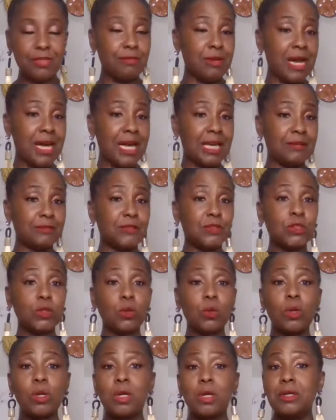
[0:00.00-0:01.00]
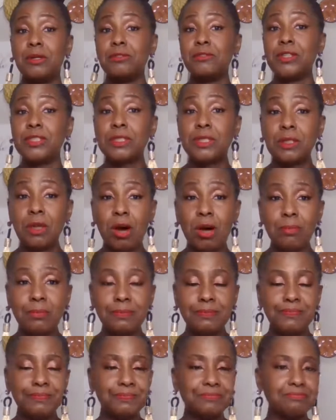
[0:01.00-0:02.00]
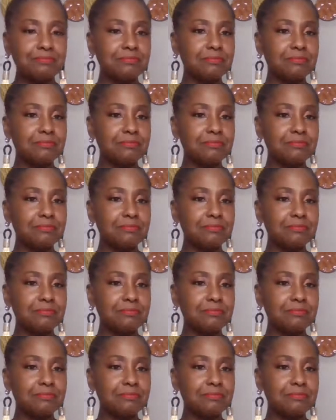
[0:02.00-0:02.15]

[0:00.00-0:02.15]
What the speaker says: thrive. So for some,